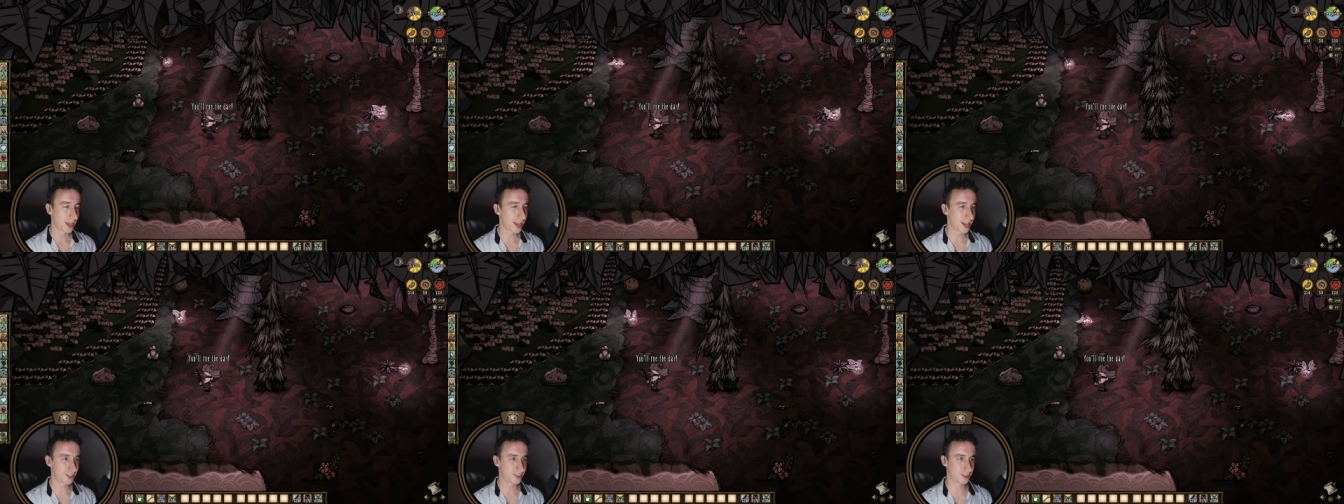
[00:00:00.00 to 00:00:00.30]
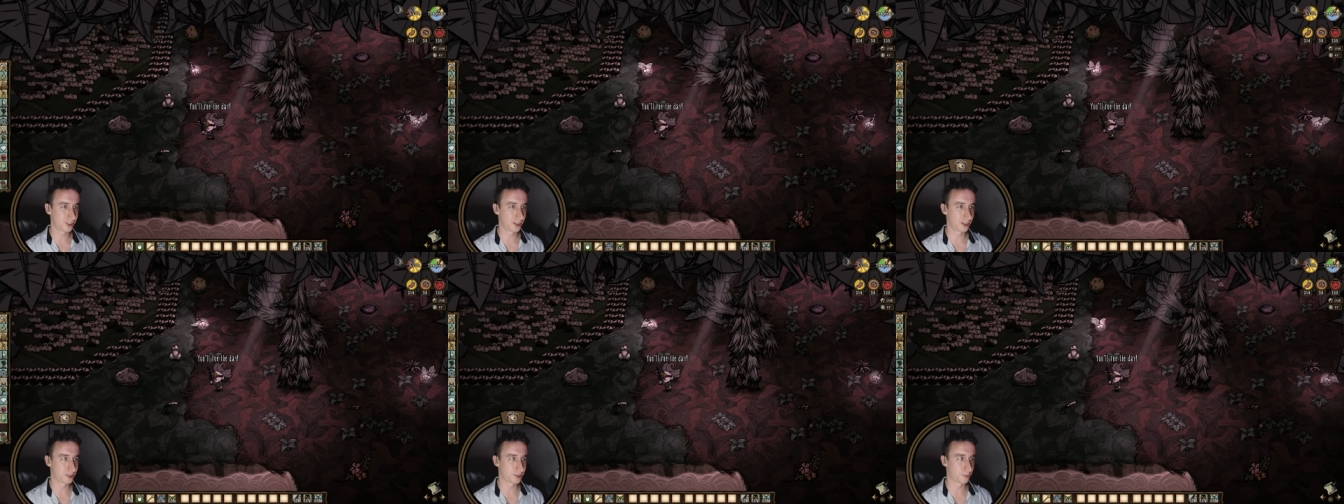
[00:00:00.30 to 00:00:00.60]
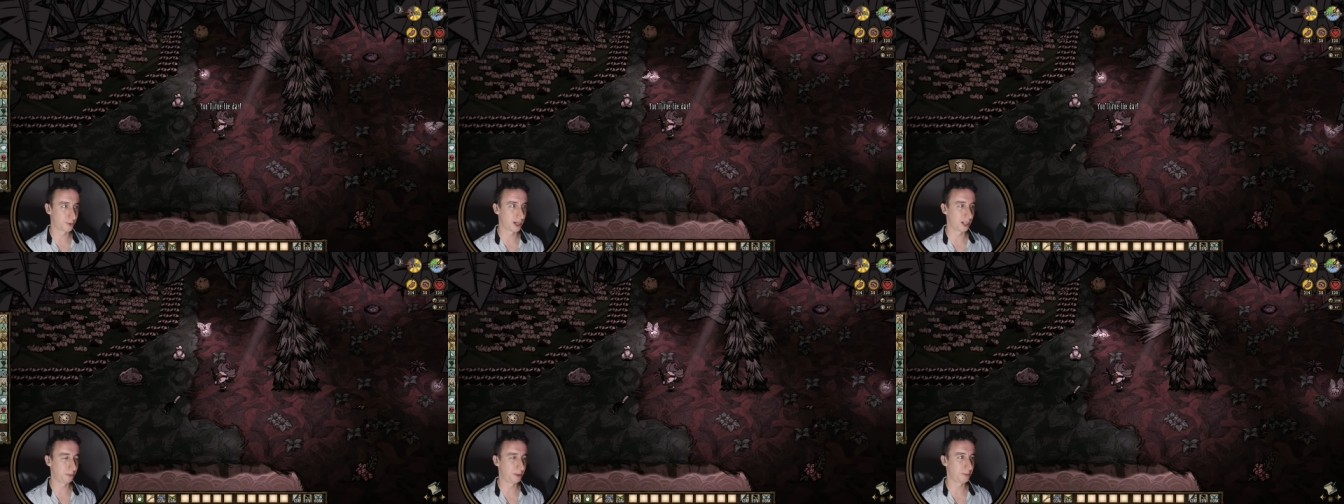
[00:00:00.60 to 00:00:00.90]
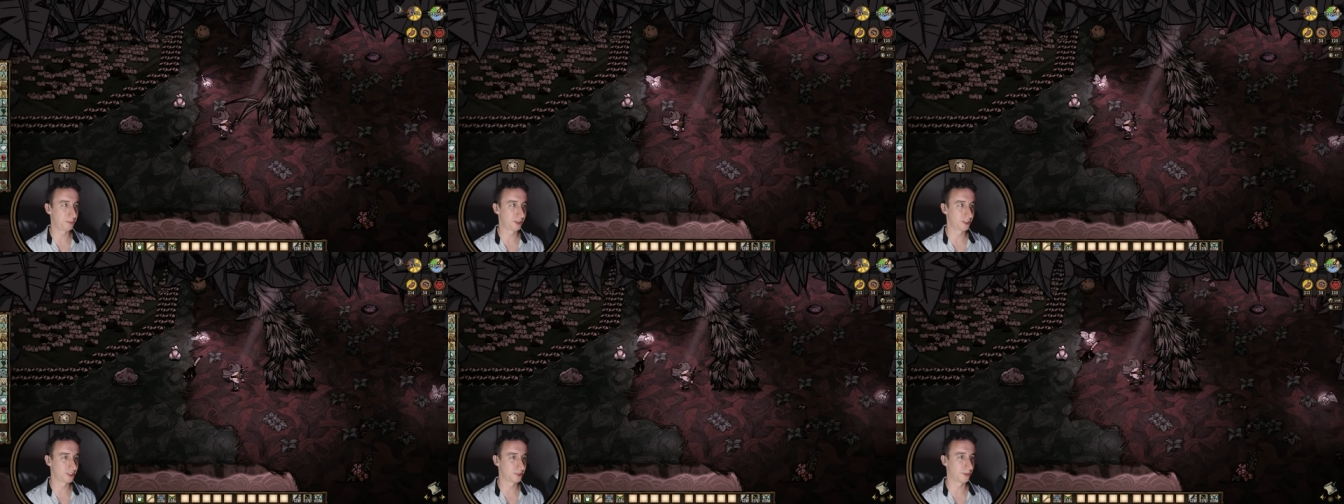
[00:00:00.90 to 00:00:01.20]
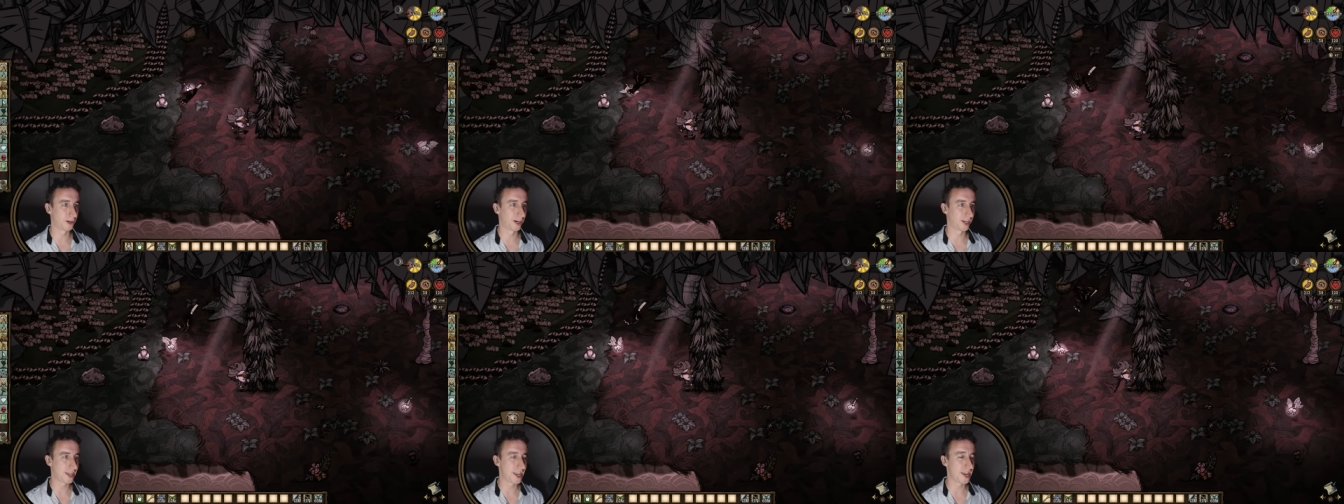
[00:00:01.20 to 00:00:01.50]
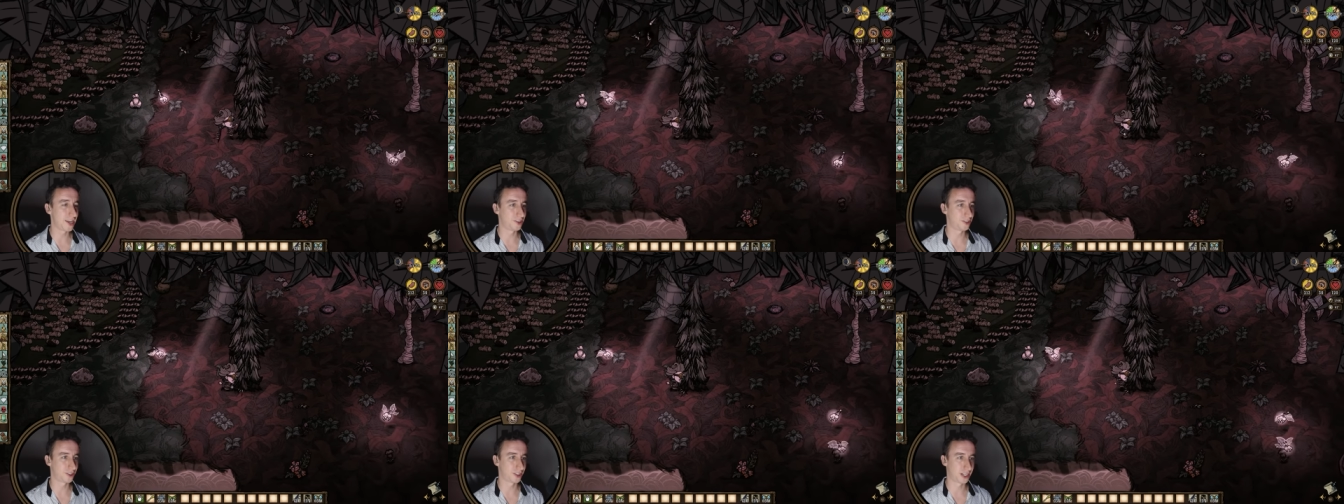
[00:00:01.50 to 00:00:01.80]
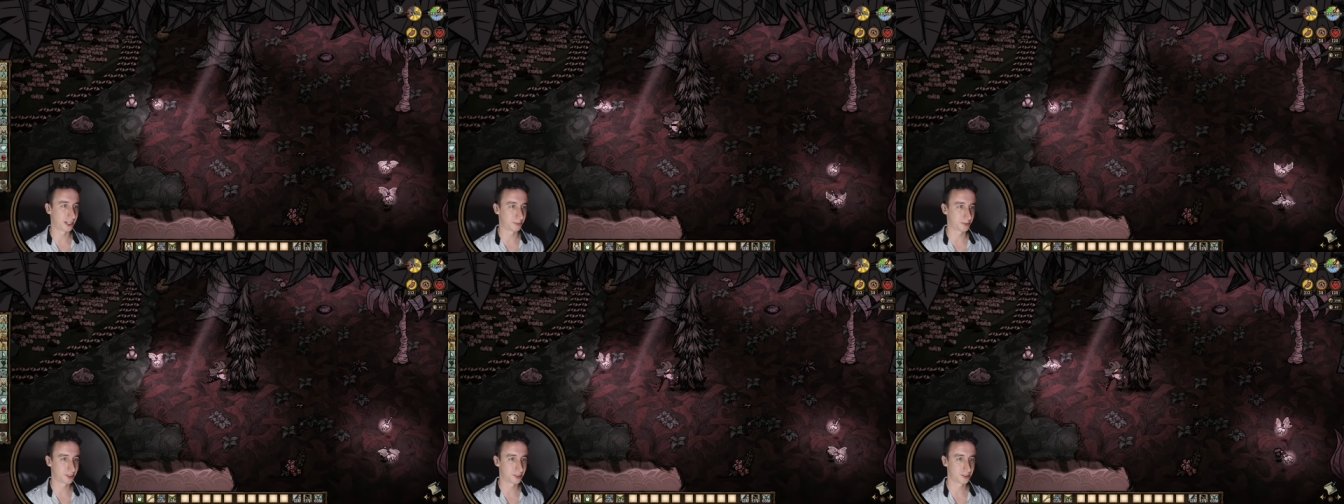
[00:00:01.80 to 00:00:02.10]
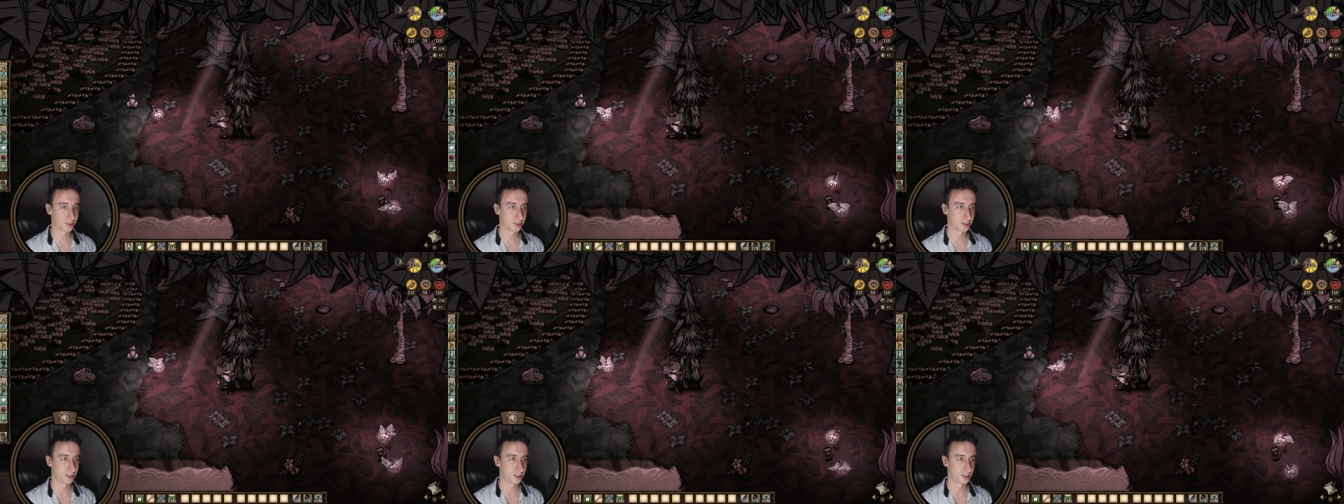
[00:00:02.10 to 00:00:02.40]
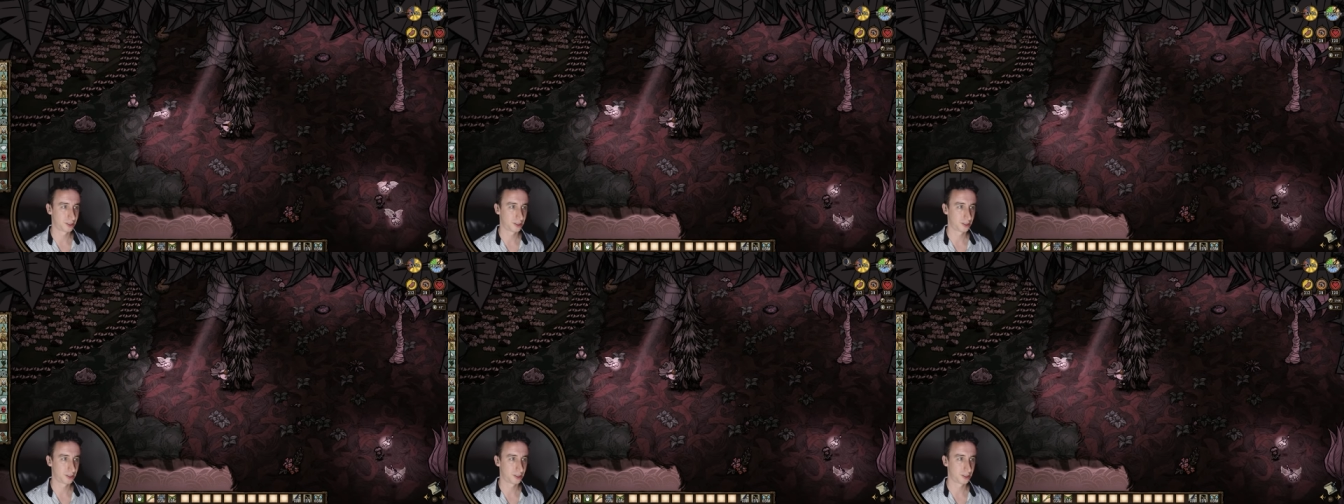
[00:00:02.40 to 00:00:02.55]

I should also probably build some arcane shops.